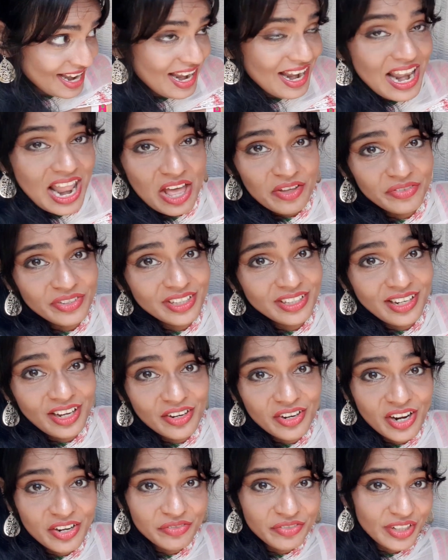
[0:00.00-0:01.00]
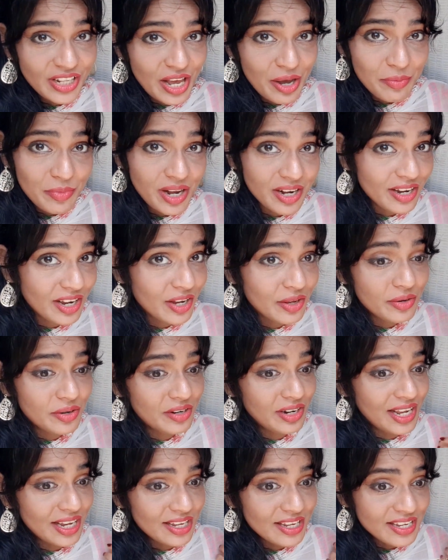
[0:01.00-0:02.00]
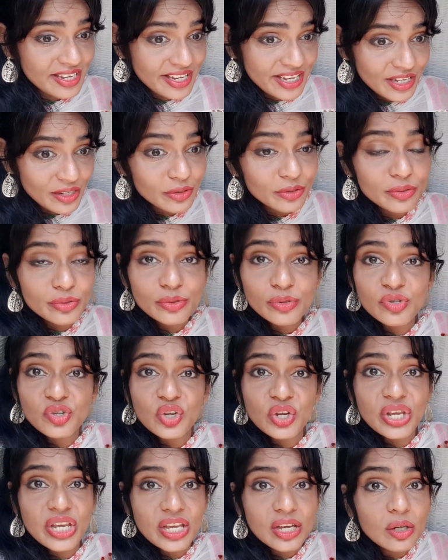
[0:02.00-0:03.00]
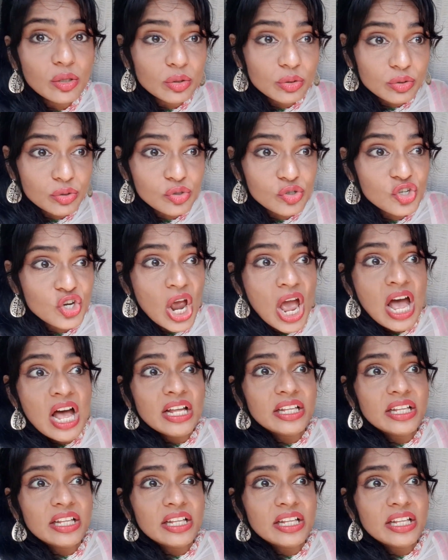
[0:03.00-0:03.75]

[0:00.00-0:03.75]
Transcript: level a run for their money, you know, like huge.